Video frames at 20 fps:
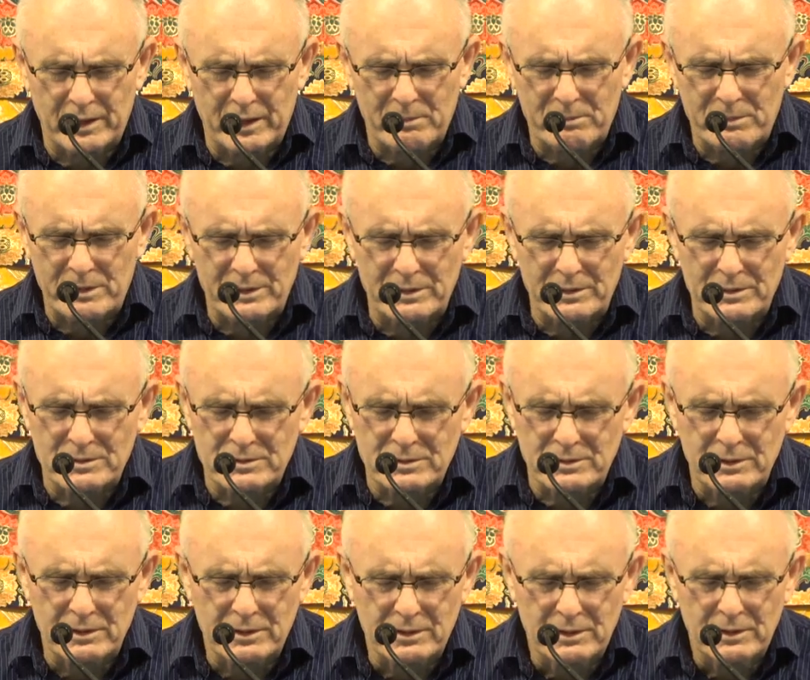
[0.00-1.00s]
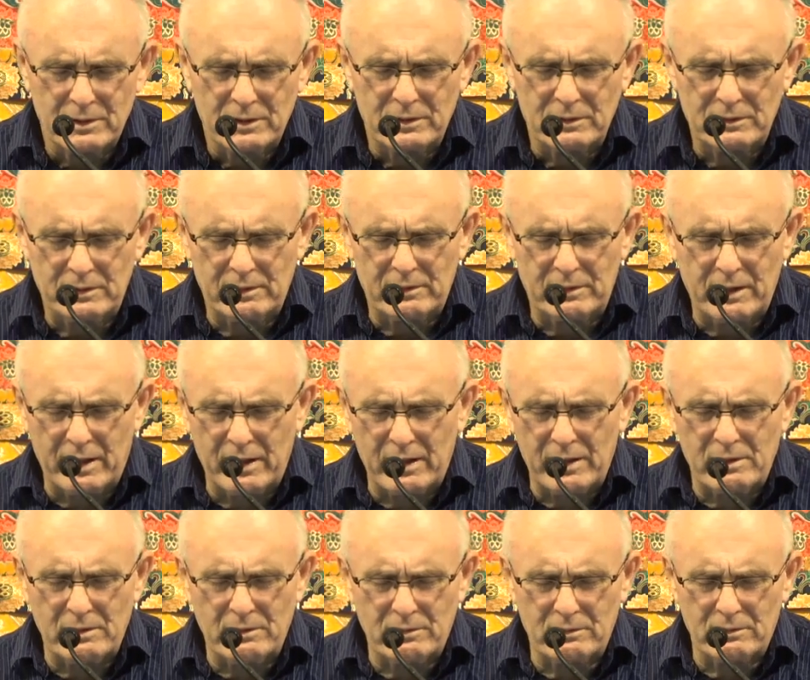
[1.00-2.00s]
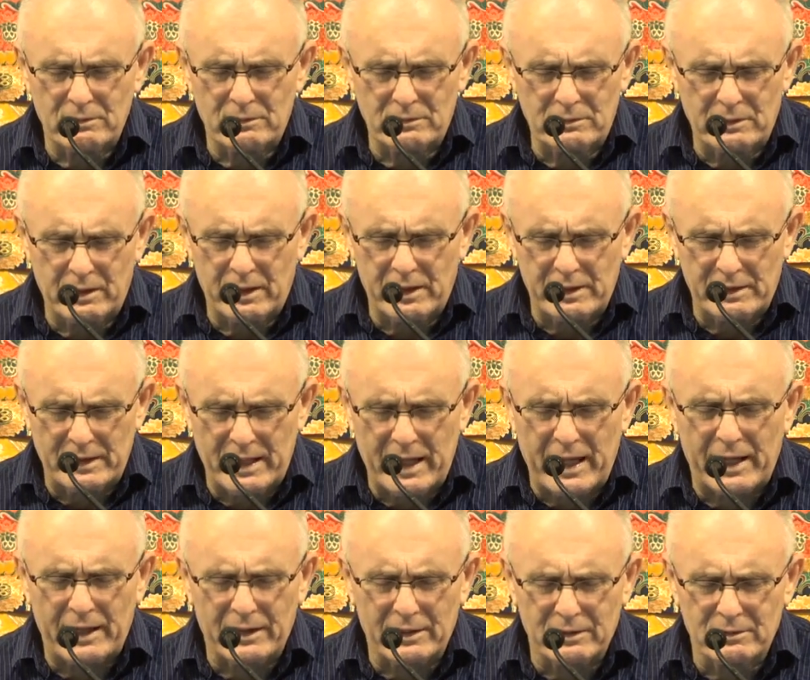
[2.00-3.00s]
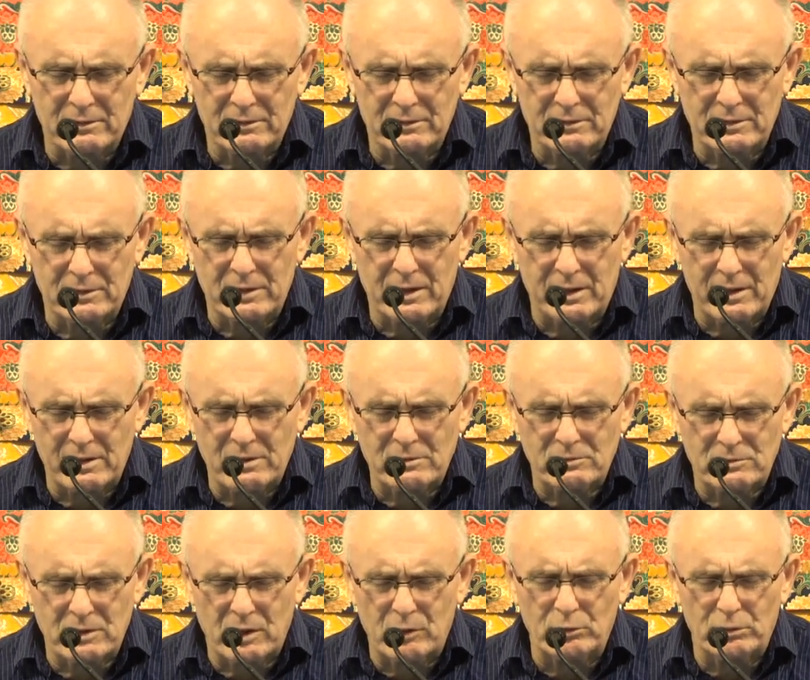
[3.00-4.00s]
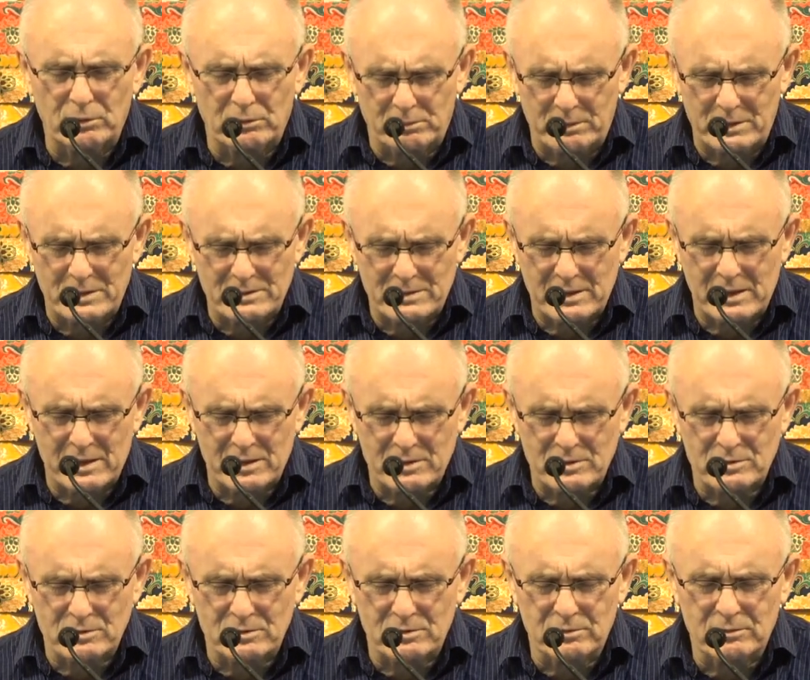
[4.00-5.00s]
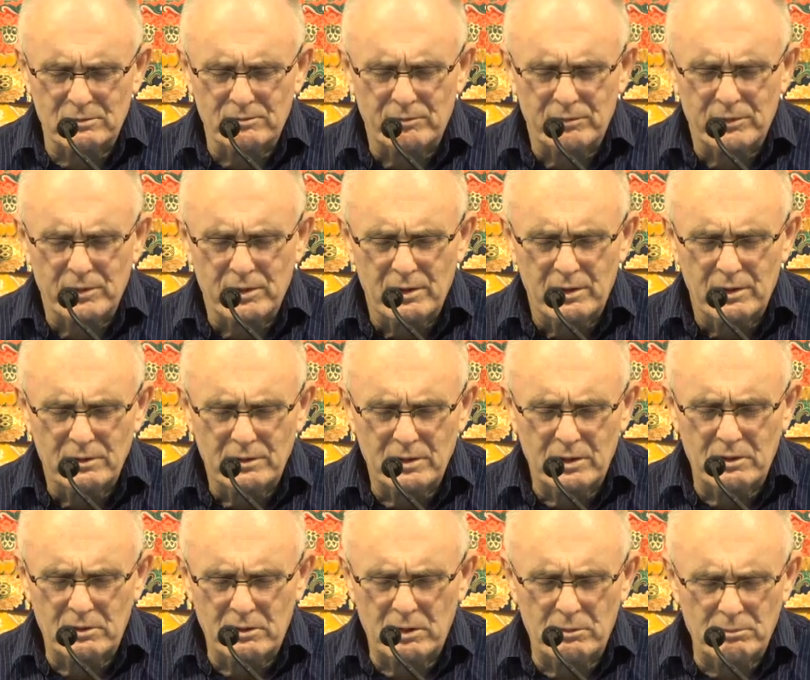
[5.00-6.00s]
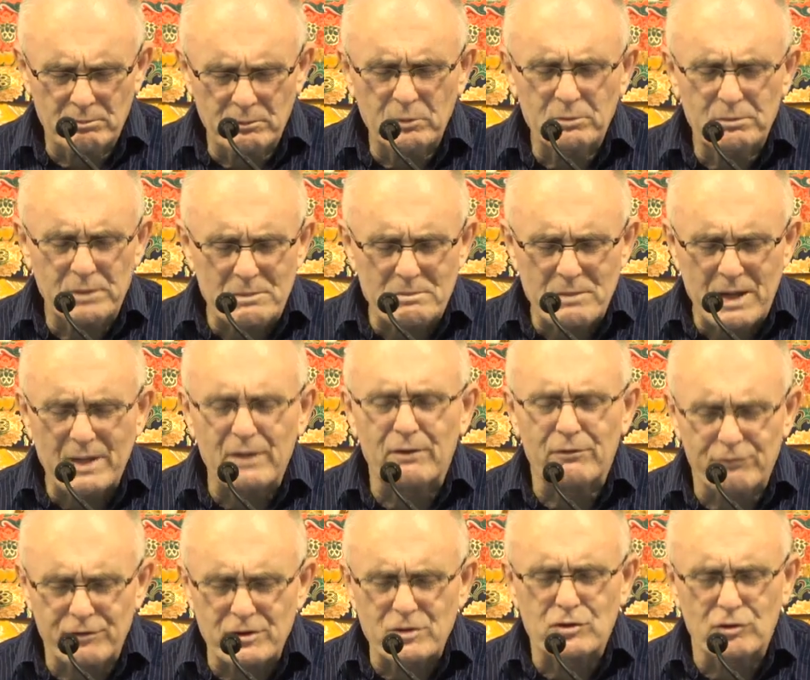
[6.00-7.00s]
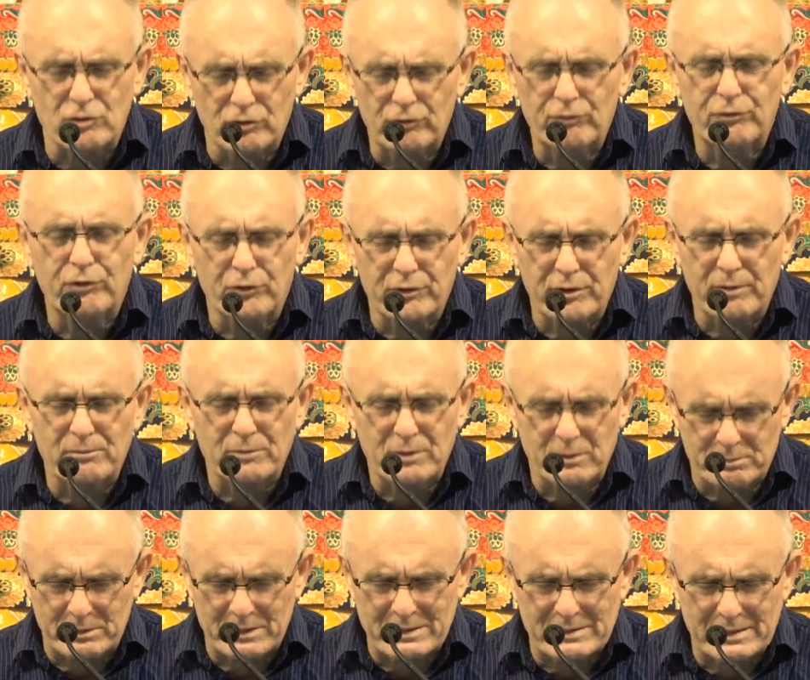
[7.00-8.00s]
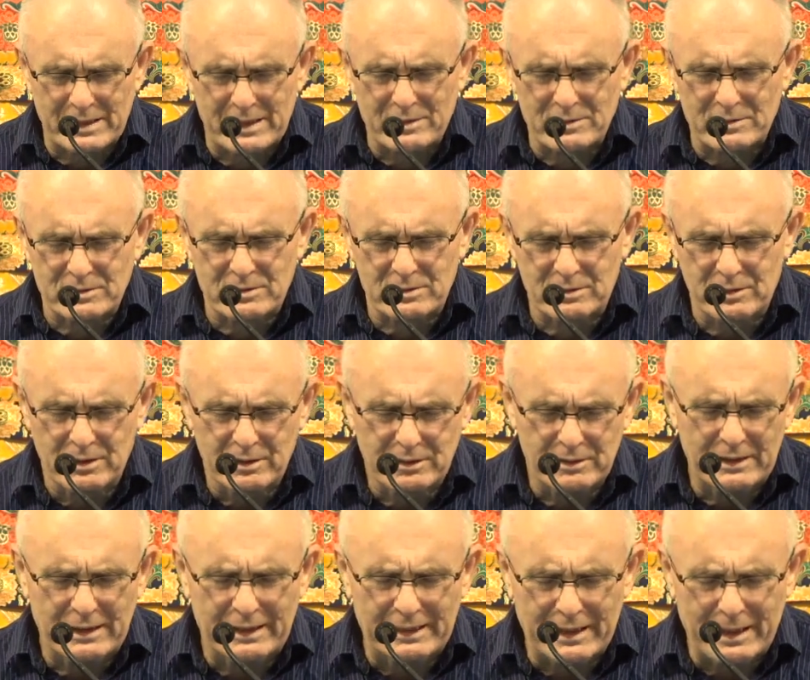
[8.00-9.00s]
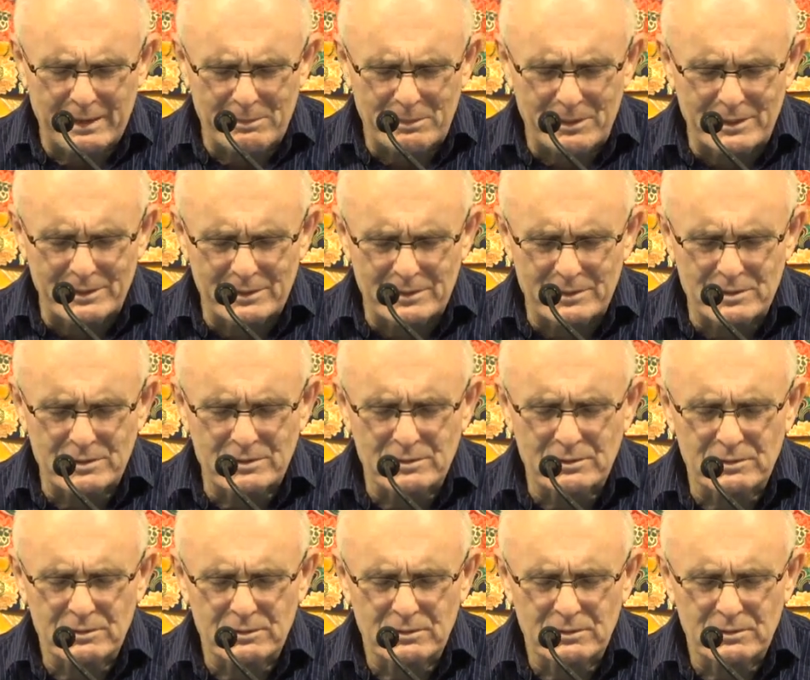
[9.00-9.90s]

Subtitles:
happiness that they lack, that they don't possess, that it would be beneficial for them to possess that happiness.